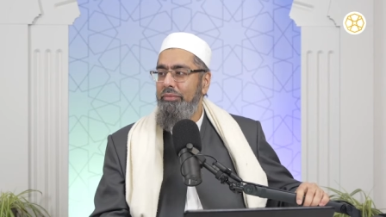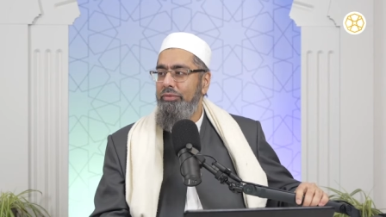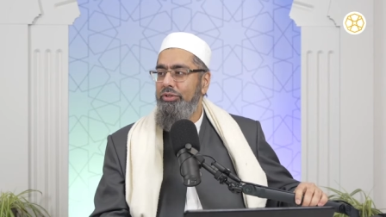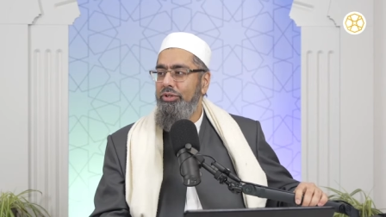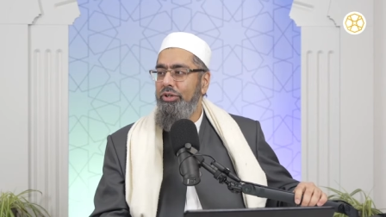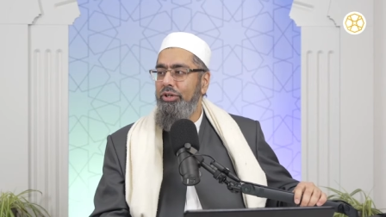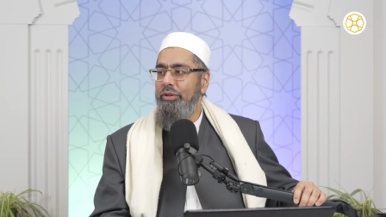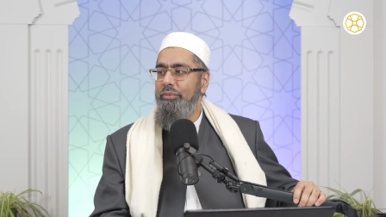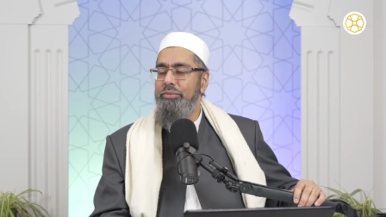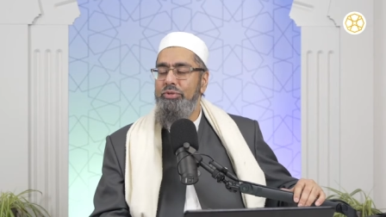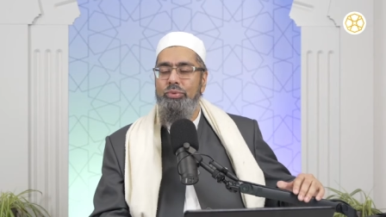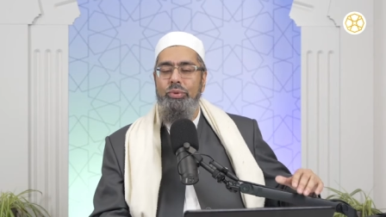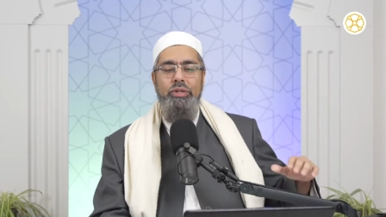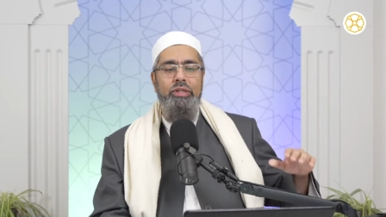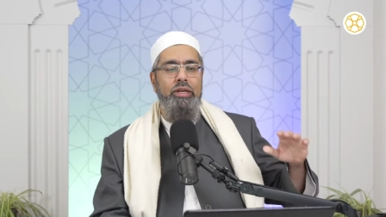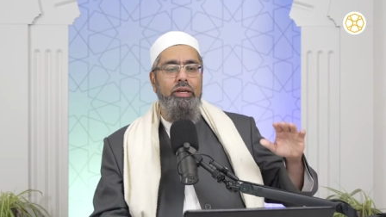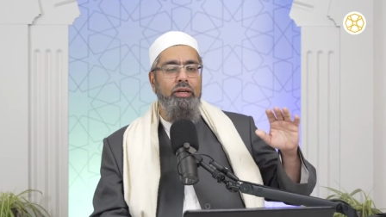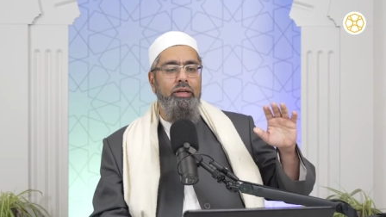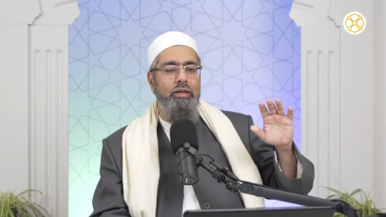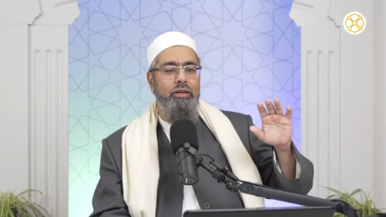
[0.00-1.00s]
Terms, when
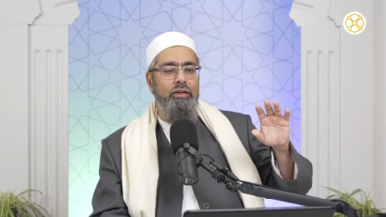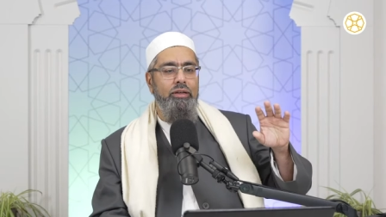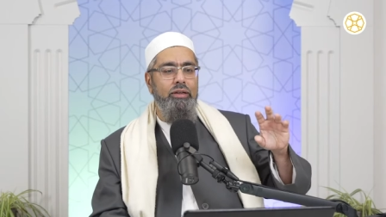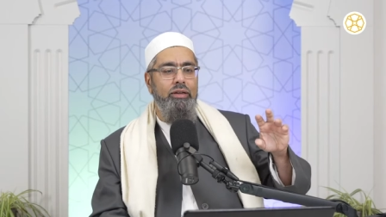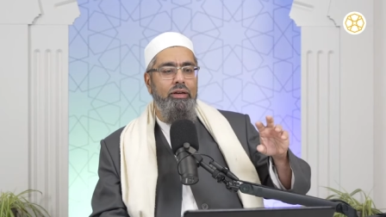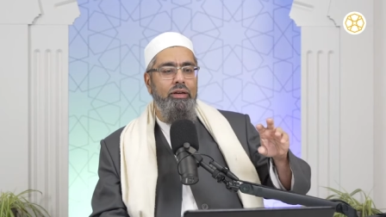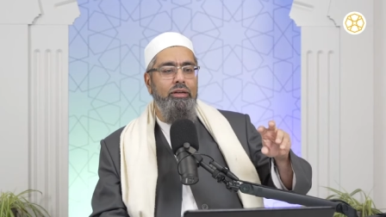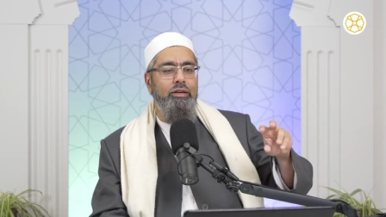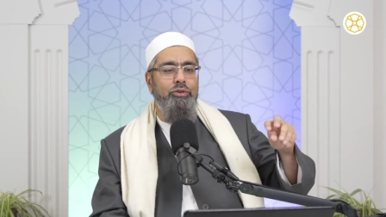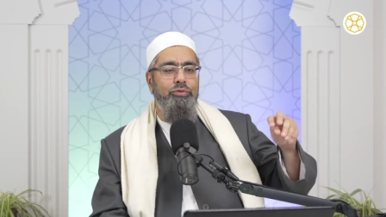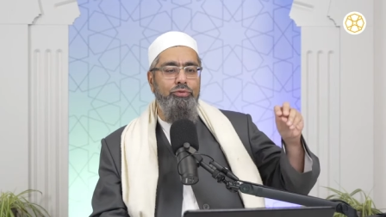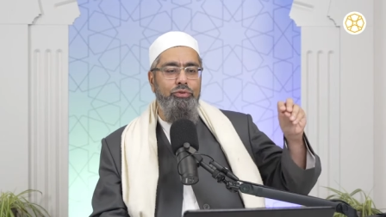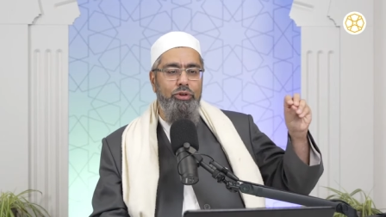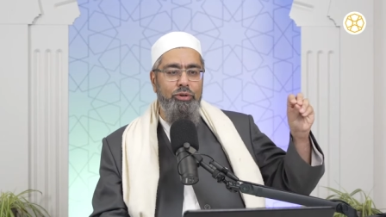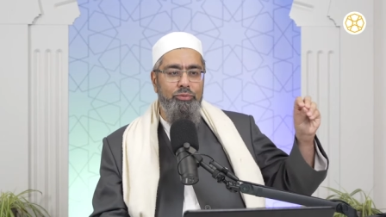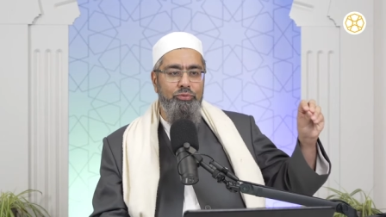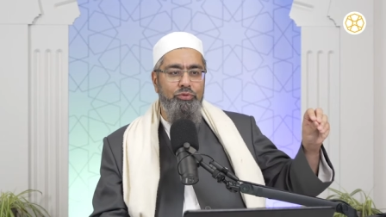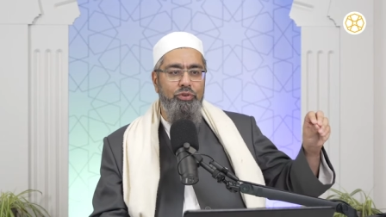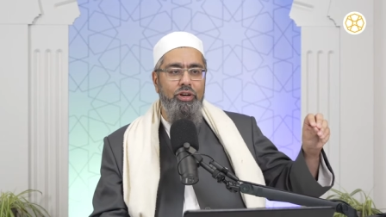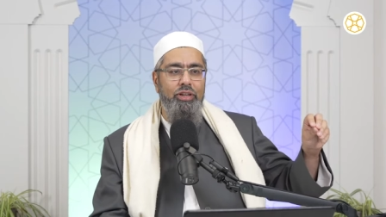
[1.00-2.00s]
they are
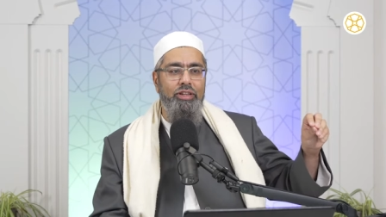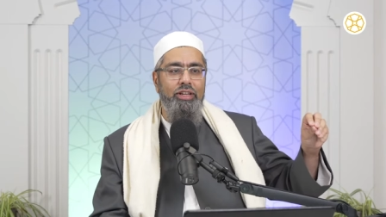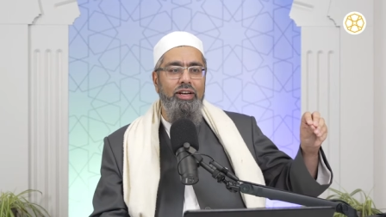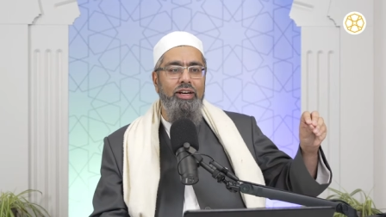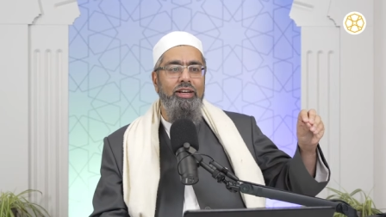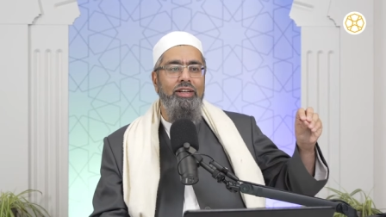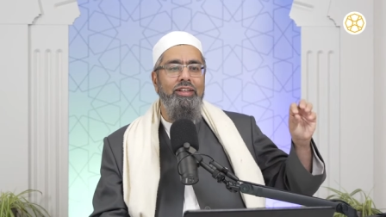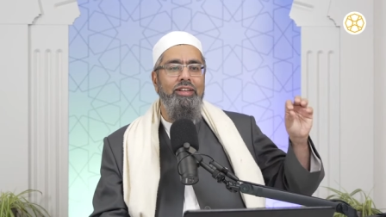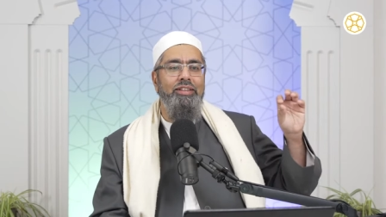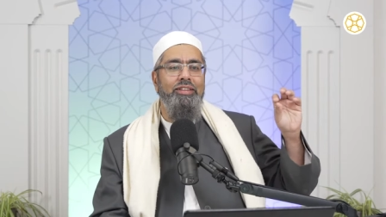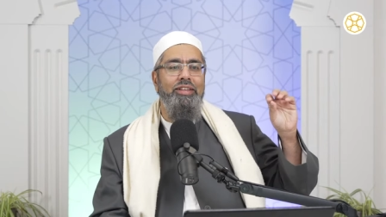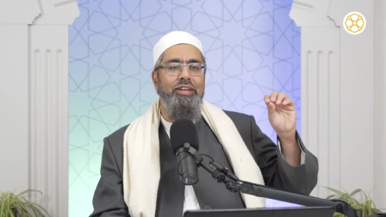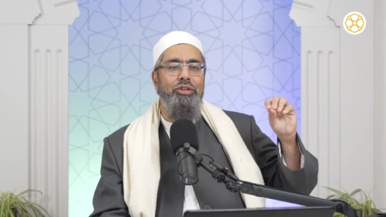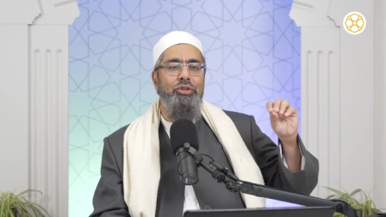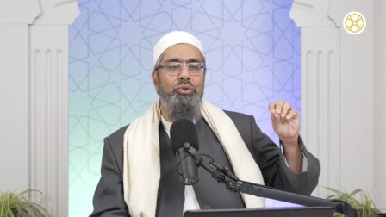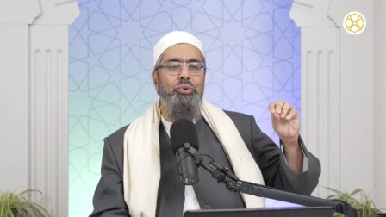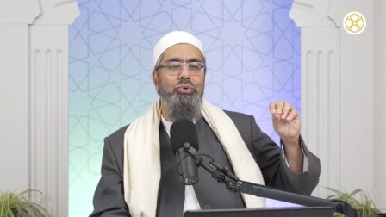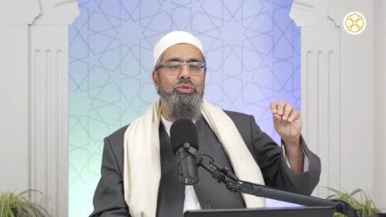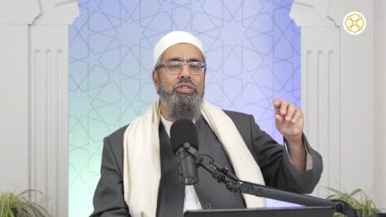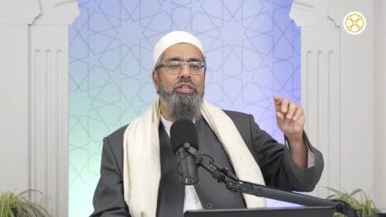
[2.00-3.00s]
affirmed for Allah, they're
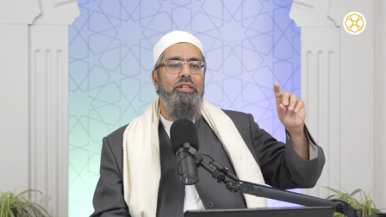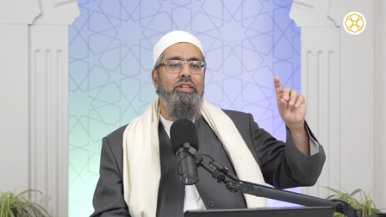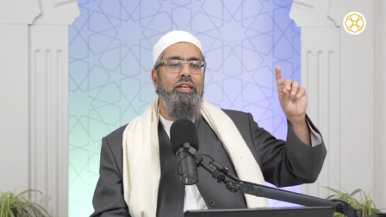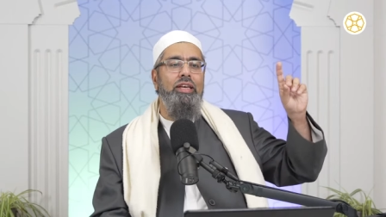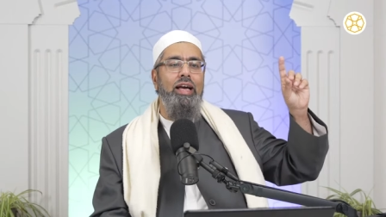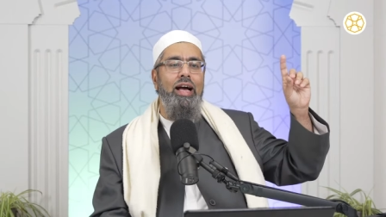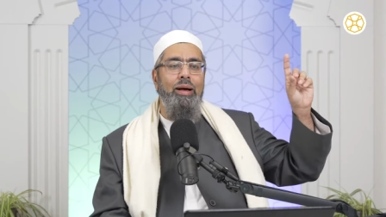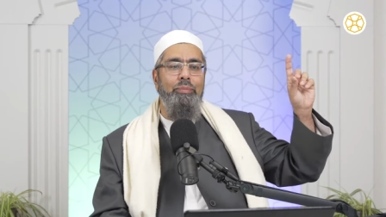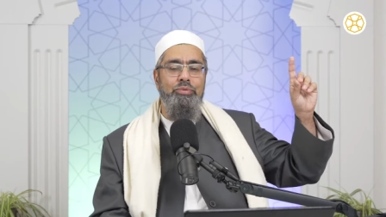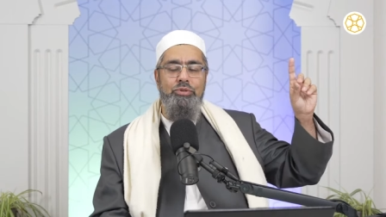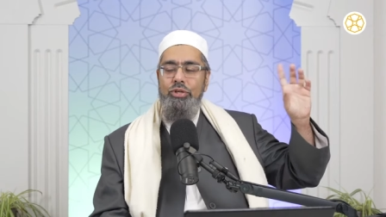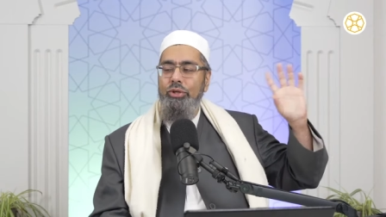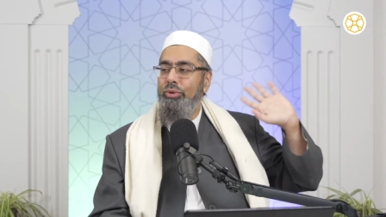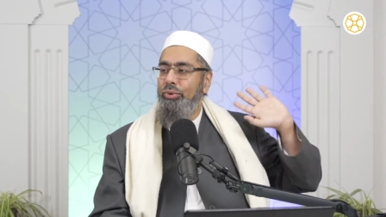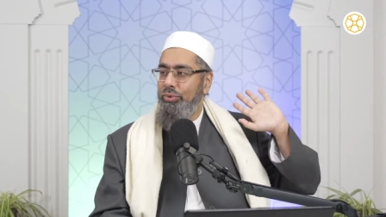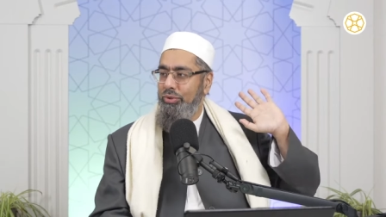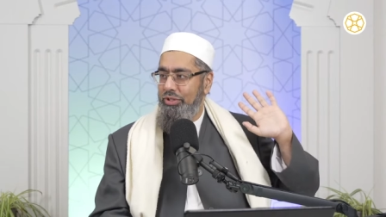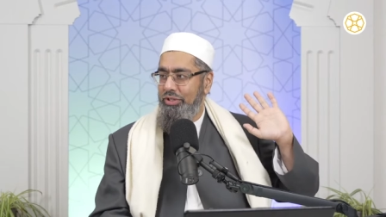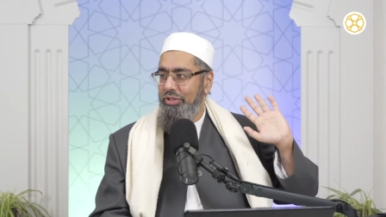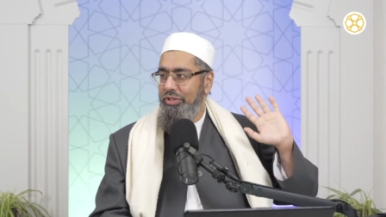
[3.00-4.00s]
used in the
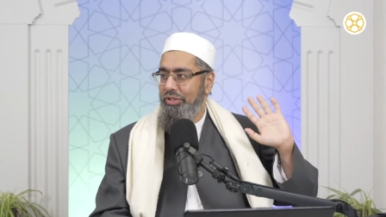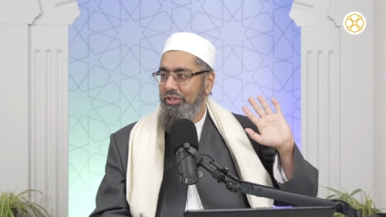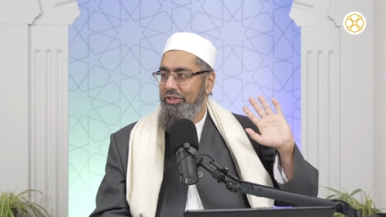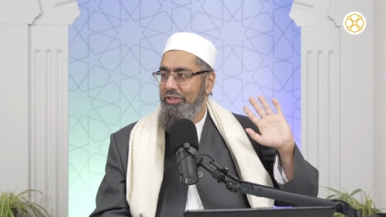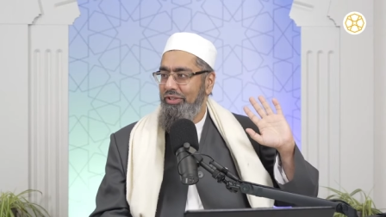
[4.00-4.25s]
absolute.